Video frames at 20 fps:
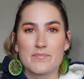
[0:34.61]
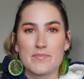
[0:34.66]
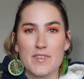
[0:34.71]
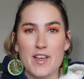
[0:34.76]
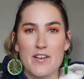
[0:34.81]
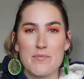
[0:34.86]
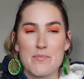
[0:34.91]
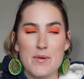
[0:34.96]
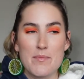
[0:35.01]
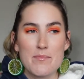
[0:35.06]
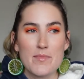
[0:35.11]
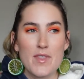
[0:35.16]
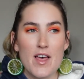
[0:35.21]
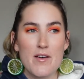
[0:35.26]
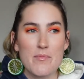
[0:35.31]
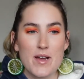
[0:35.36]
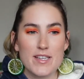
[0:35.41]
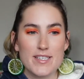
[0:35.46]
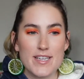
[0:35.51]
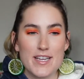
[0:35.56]
Love,
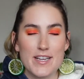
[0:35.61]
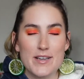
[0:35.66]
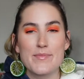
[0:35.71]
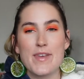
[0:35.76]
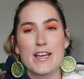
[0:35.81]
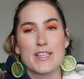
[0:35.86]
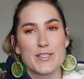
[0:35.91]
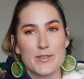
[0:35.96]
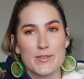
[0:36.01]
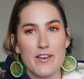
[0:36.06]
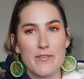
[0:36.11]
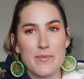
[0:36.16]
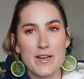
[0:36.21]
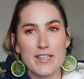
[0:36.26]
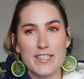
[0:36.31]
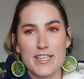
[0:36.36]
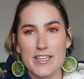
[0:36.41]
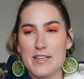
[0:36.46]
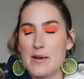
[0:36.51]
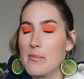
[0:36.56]
love Montana. I do love
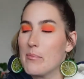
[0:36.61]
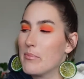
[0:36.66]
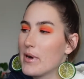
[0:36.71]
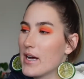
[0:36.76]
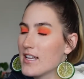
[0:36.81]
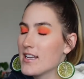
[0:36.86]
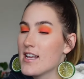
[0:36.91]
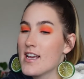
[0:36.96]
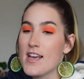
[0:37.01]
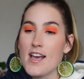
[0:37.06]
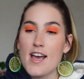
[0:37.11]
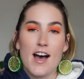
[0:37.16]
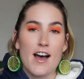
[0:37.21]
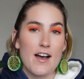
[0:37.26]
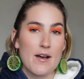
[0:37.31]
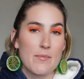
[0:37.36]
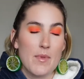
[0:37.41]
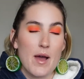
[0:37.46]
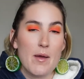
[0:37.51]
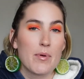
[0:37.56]
Montana, but
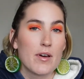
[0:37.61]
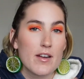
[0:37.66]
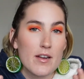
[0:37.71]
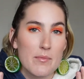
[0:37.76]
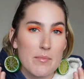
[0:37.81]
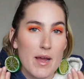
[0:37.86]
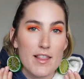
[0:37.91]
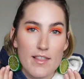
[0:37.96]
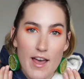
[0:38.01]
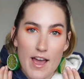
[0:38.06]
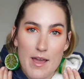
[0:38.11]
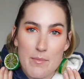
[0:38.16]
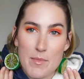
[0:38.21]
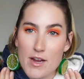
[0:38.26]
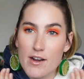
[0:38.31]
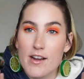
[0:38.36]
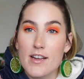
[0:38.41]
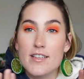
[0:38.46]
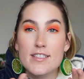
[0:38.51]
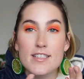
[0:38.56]
um, I put in my lime
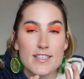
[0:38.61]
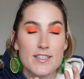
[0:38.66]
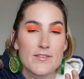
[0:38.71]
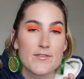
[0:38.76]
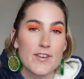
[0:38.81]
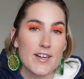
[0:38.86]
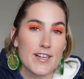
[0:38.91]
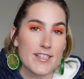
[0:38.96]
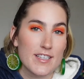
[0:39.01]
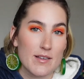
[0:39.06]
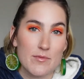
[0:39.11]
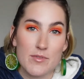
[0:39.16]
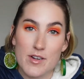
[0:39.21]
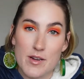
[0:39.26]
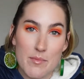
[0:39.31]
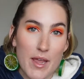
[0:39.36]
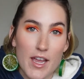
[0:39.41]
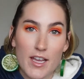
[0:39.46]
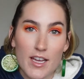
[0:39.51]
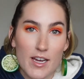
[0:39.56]
earrings and did very summery
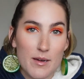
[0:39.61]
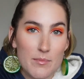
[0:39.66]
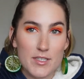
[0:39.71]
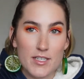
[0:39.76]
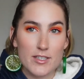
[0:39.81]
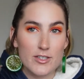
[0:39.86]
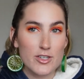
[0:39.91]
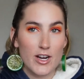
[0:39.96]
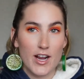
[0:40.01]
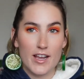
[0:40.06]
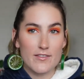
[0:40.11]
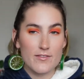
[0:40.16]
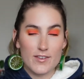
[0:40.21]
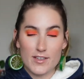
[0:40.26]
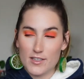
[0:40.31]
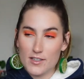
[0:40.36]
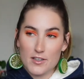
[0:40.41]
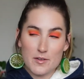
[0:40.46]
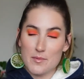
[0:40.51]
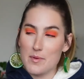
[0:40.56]
makeup to try and
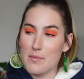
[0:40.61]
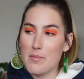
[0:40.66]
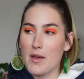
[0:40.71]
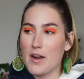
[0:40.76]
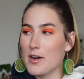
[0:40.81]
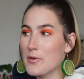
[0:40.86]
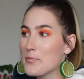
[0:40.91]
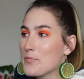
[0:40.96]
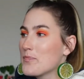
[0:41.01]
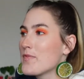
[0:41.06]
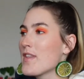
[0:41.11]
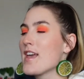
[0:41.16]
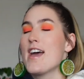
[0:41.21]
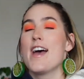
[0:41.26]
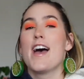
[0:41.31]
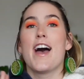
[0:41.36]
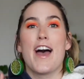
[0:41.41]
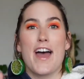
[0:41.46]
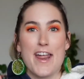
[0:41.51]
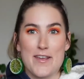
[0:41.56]
feel a little bit better.
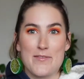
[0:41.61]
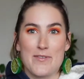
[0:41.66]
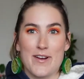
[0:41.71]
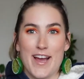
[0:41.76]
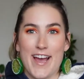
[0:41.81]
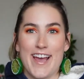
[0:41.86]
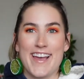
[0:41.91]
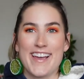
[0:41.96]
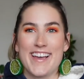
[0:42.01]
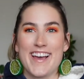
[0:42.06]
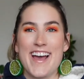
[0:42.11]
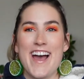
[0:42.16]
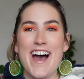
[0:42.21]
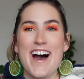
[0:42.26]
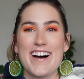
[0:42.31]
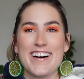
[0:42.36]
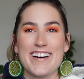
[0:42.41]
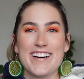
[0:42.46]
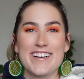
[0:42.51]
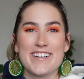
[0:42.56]
Anyway,
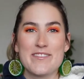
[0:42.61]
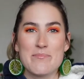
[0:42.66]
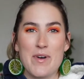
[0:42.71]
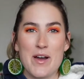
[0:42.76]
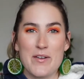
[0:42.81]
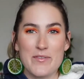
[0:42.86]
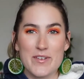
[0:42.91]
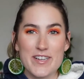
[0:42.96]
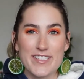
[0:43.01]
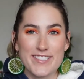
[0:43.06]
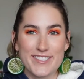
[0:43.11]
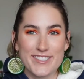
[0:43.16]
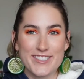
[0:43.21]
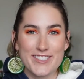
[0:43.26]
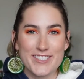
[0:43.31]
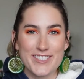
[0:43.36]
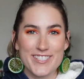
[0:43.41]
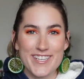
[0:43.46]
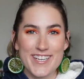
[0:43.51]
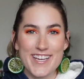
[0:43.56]
uh, my research
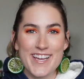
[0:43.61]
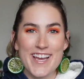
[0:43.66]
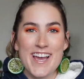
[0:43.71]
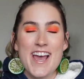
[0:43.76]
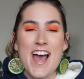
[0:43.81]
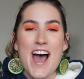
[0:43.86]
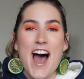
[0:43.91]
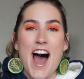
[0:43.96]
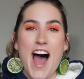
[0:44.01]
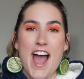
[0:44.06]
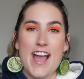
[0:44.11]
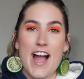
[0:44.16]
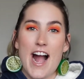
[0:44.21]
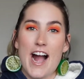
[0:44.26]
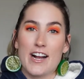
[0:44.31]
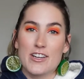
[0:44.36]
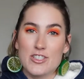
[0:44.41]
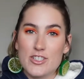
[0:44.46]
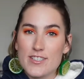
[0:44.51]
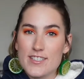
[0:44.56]
journey. I
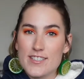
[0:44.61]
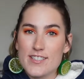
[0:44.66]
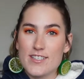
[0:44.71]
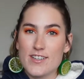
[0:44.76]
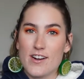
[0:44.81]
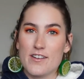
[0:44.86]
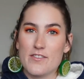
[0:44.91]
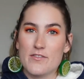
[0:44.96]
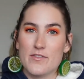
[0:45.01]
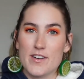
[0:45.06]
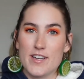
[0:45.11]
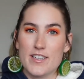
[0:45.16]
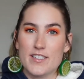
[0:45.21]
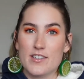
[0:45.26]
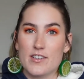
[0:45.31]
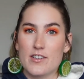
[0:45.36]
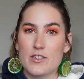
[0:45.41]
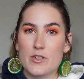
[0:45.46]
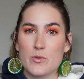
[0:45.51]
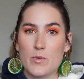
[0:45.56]
actually started
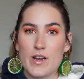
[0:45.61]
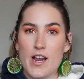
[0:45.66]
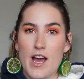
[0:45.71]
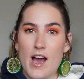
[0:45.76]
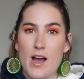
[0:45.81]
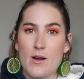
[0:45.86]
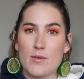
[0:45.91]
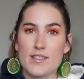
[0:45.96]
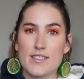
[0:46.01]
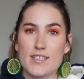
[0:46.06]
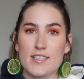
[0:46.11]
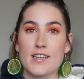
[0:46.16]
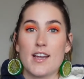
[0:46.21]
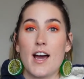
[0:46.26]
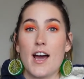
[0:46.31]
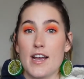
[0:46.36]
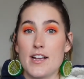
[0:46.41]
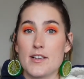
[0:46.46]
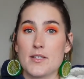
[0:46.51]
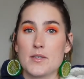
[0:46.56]
research when I was in
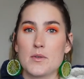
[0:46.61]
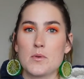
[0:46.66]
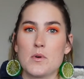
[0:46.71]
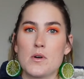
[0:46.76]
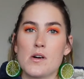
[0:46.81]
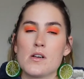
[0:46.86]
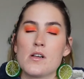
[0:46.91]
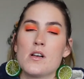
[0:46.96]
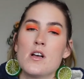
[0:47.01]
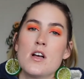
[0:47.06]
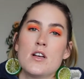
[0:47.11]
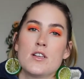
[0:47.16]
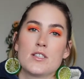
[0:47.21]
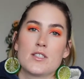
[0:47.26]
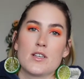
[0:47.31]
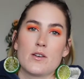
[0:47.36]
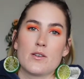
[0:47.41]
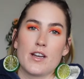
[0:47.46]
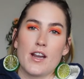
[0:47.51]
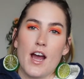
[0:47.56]
high school.
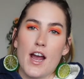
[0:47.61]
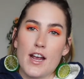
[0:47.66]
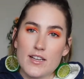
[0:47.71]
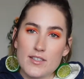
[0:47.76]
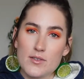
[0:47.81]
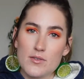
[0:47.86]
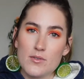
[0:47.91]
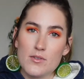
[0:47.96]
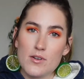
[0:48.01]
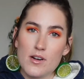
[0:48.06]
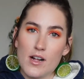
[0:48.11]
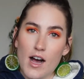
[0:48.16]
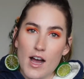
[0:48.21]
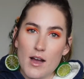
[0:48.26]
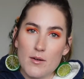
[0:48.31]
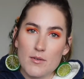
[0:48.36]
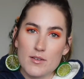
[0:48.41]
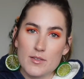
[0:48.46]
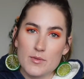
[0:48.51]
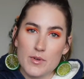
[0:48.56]
So in high school,
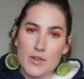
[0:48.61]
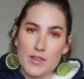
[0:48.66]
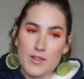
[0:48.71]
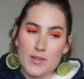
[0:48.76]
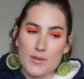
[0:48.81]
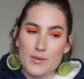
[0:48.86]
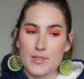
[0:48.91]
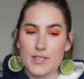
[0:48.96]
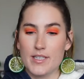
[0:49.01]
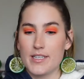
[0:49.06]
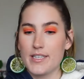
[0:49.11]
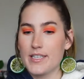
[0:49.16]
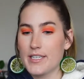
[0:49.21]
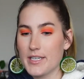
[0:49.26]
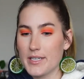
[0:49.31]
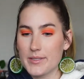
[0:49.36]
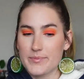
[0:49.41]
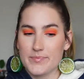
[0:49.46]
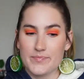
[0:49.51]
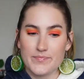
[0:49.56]
I was one of those
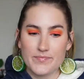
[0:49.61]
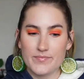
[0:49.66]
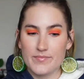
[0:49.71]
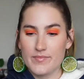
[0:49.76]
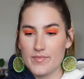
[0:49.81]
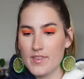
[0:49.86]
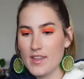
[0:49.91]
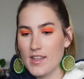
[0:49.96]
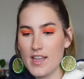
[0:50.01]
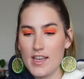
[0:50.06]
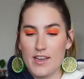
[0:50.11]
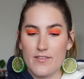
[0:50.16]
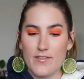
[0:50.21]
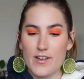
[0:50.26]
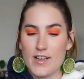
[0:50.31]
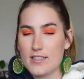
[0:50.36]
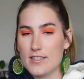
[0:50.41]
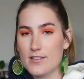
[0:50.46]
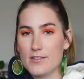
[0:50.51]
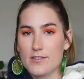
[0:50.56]
like
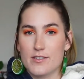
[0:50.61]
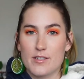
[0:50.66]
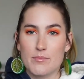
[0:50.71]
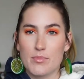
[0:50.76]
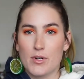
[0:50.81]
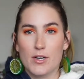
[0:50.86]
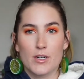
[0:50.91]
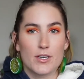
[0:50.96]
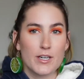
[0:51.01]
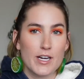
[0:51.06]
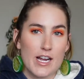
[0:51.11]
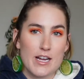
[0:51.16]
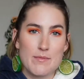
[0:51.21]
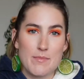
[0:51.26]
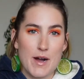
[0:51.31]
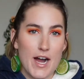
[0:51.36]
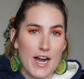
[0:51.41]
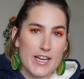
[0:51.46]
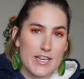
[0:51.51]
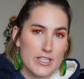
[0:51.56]
advanced learning program,
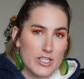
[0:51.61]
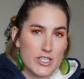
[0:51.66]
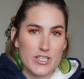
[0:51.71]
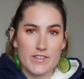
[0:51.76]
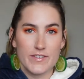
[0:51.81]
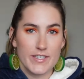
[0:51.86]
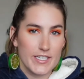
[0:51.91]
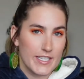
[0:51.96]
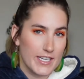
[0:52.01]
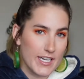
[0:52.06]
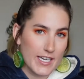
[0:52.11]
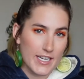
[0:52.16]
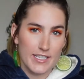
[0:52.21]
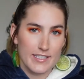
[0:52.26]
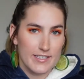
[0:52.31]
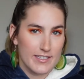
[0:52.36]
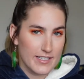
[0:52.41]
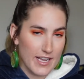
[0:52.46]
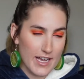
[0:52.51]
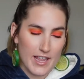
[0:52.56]
high achieving
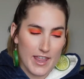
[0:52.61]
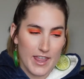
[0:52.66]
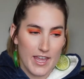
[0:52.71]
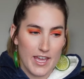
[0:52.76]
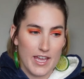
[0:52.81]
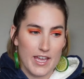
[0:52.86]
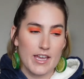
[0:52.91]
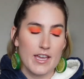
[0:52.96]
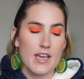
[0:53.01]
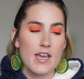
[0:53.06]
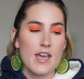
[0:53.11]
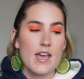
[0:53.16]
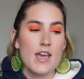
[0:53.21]
kids kind of thing.